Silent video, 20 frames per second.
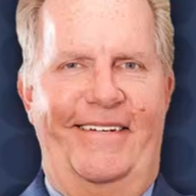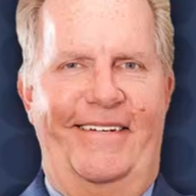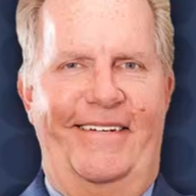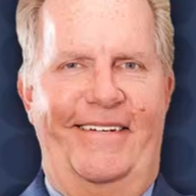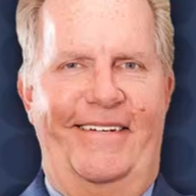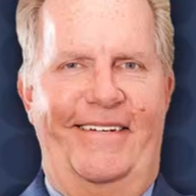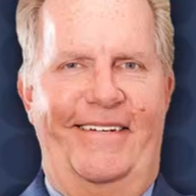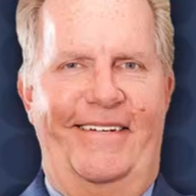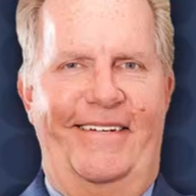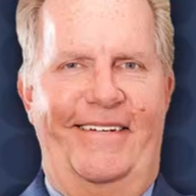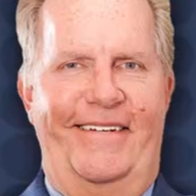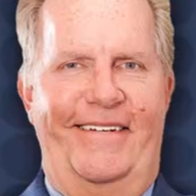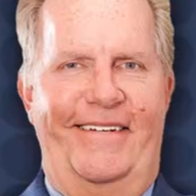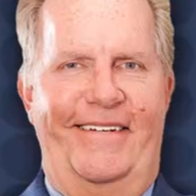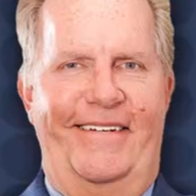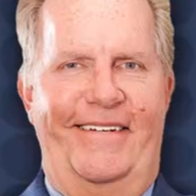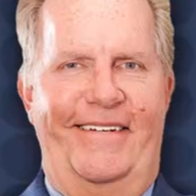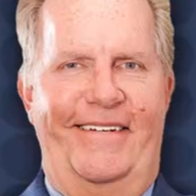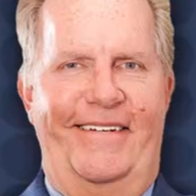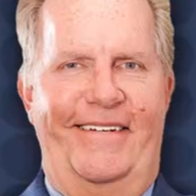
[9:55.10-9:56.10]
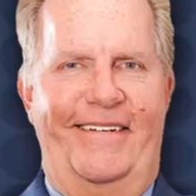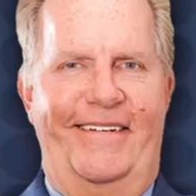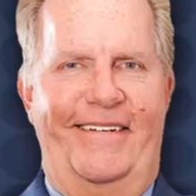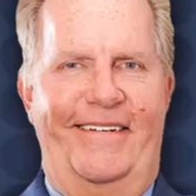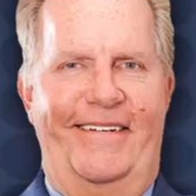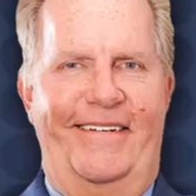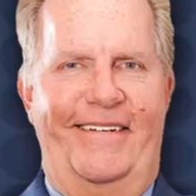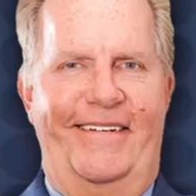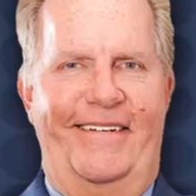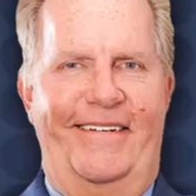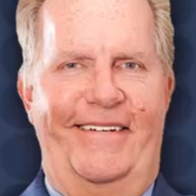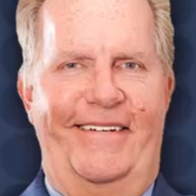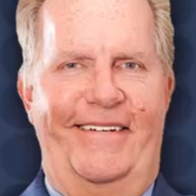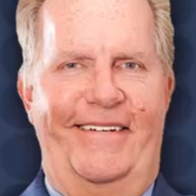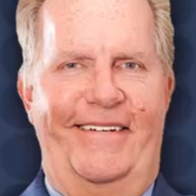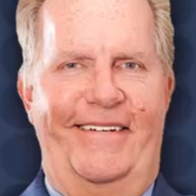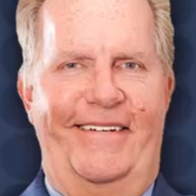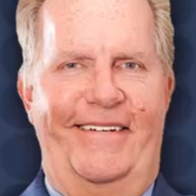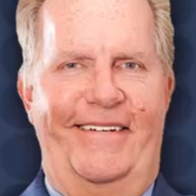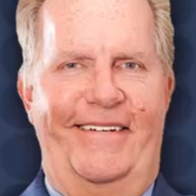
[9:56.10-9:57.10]

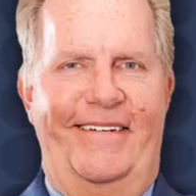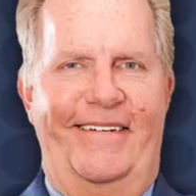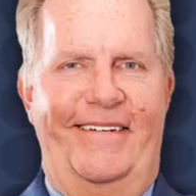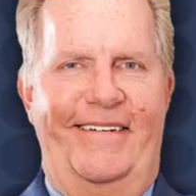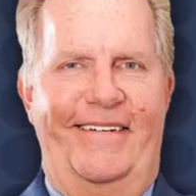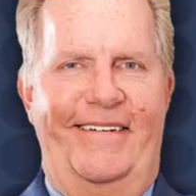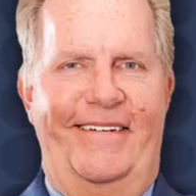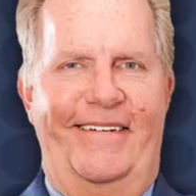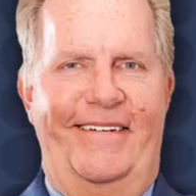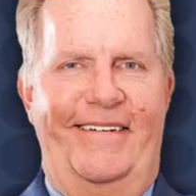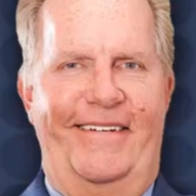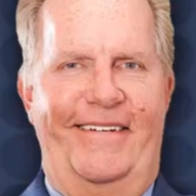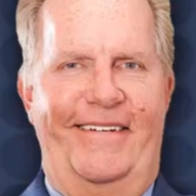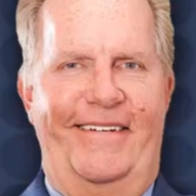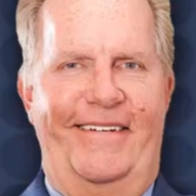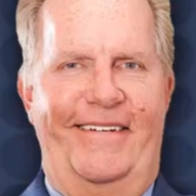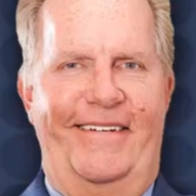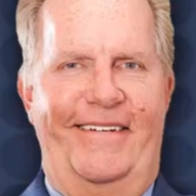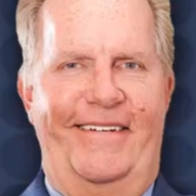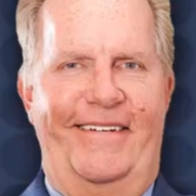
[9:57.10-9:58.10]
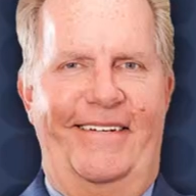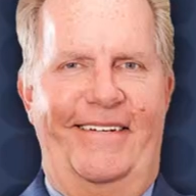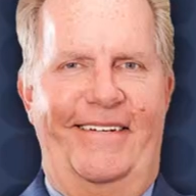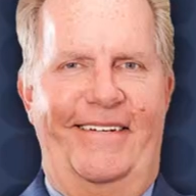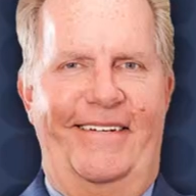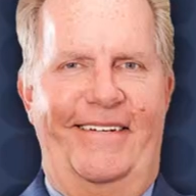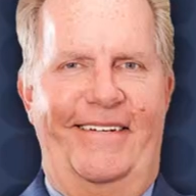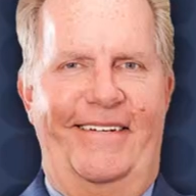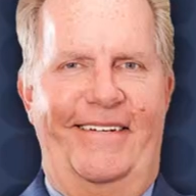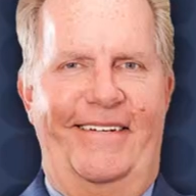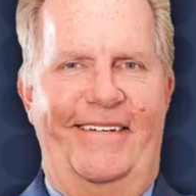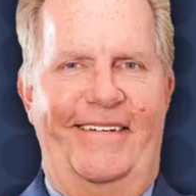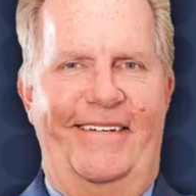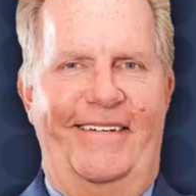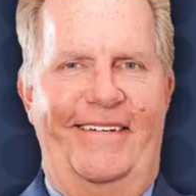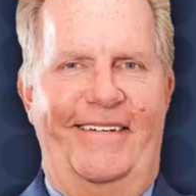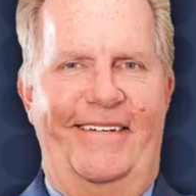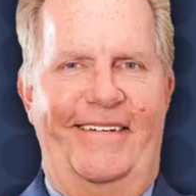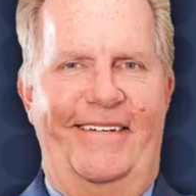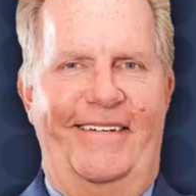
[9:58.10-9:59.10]

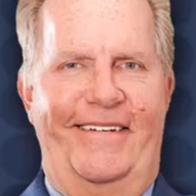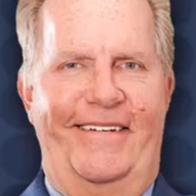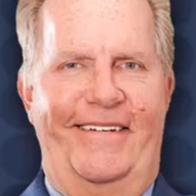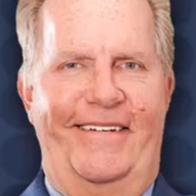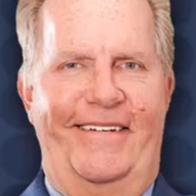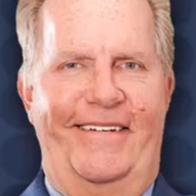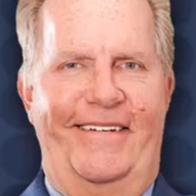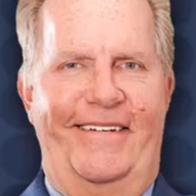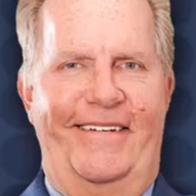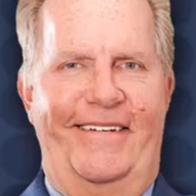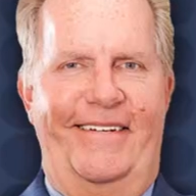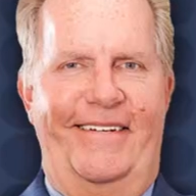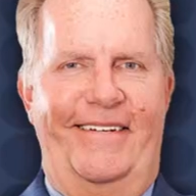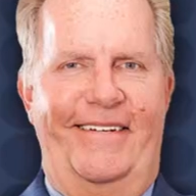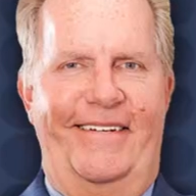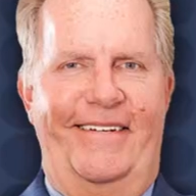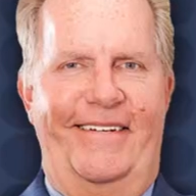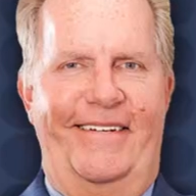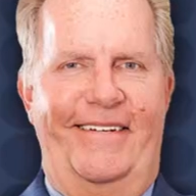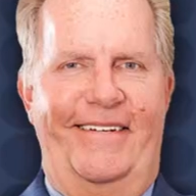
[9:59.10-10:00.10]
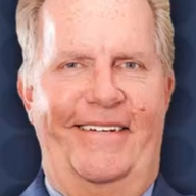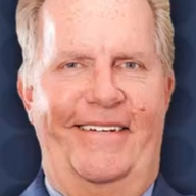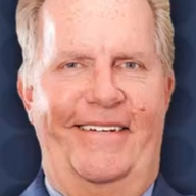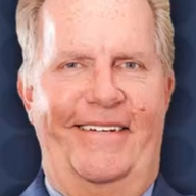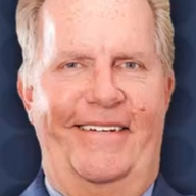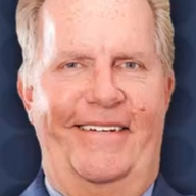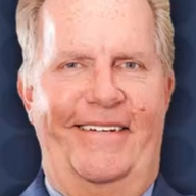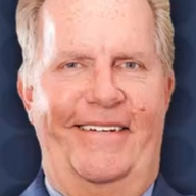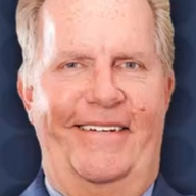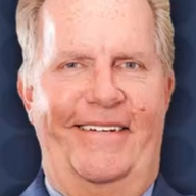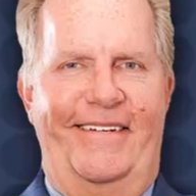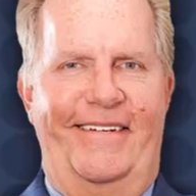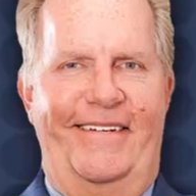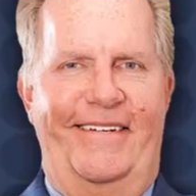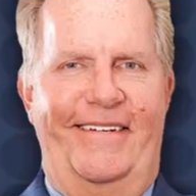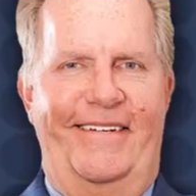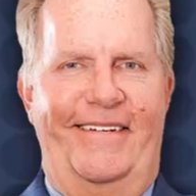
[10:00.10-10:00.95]
[no speech]